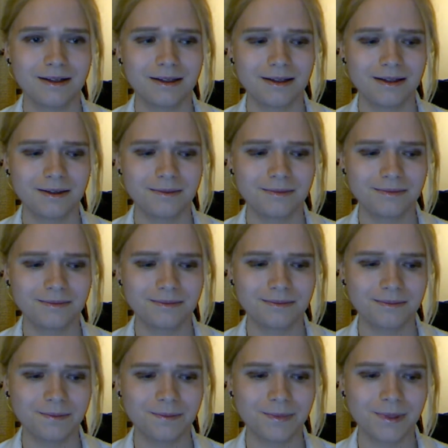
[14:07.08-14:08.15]
Um,
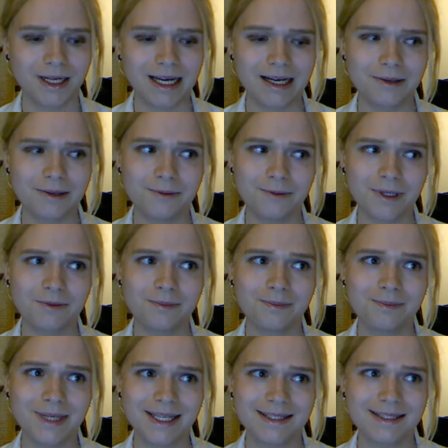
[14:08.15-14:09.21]
but I
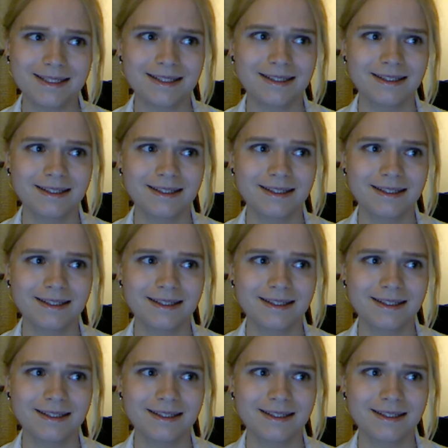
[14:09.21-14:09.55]
recommend